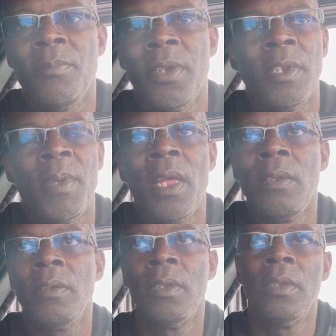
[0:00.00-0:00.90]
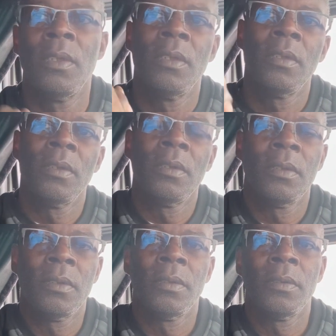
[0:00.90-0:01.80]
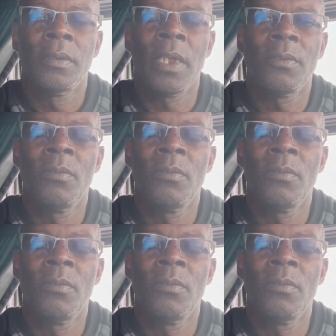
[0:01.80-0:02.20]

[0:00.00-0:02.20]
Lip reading: ring the bell. Thanks for